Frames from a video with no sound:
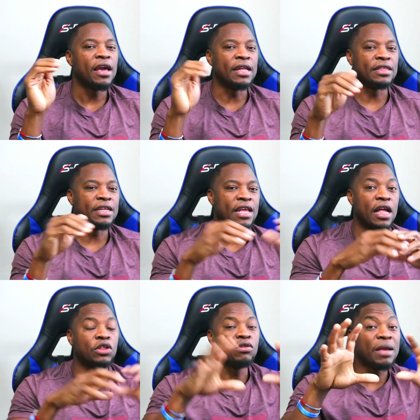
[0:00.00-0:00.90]
and ten
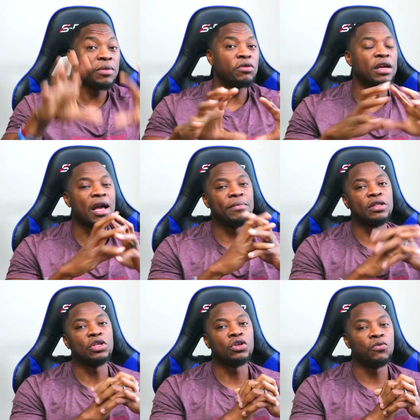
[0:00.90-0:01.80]
dollars so let me know in the comment
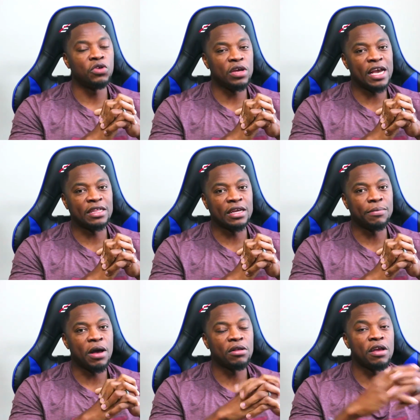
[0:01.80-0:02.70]
section what you guys think about it.